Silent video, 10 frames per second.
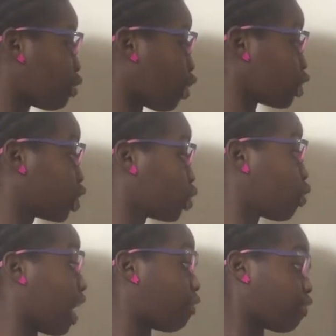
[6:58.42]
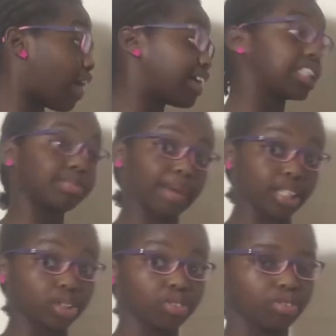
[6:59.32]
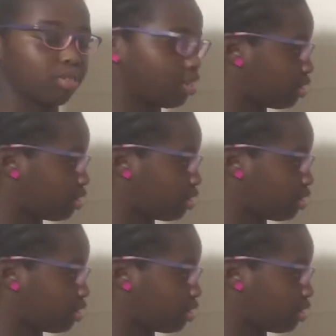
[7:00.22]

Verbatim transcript: those two are very special.